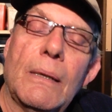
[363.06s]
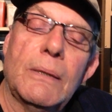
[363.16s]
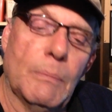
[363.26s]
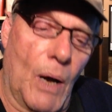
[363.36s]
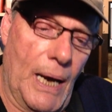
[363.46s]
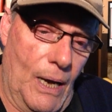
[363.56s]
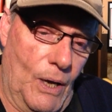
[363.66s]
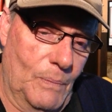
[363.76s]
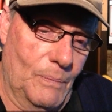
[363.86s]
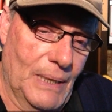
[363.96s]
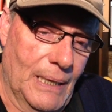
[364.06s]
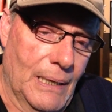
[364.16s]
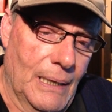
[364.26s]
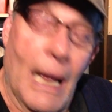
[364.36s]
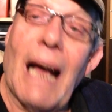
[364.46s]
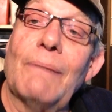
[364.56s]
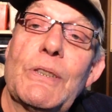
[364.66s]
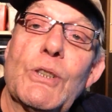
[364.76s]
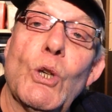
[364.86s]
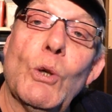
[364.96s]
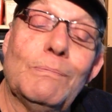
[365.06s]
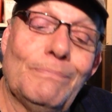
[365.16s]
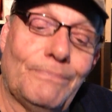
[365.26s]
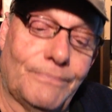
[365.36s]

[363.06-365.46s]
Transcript: to my home after school.